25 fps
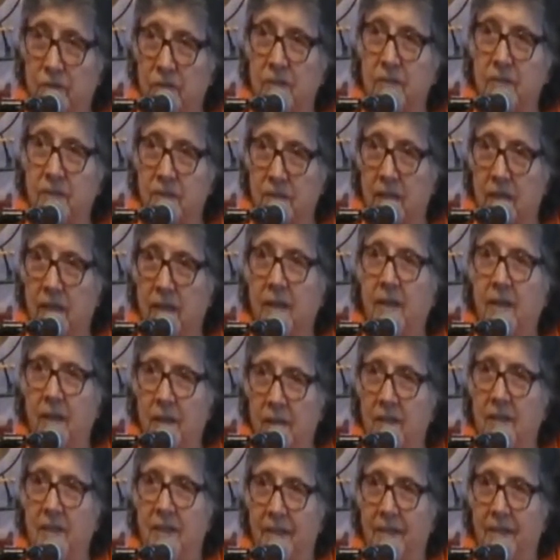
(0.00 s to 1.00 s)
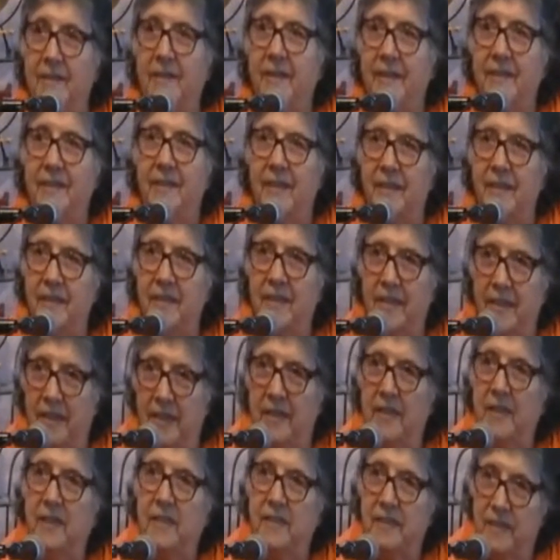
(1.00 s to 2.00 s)
to see
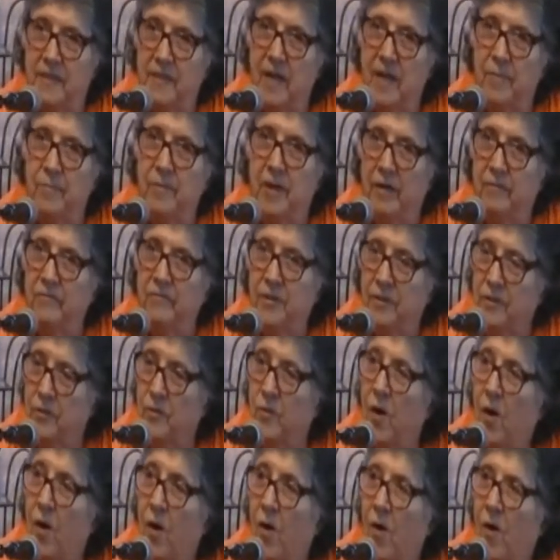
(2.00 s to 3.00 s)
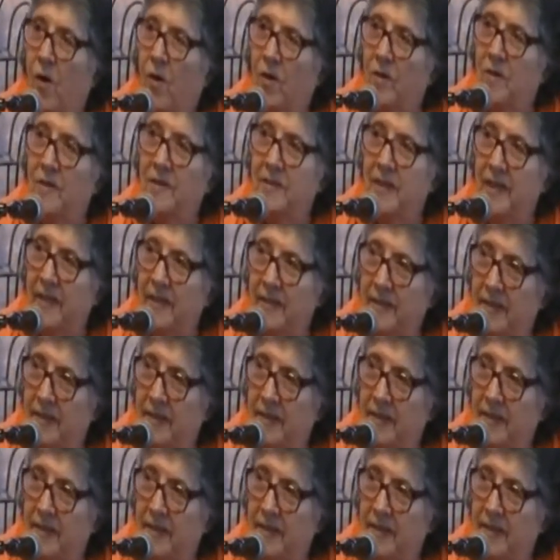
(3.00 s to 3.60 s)
some of you all.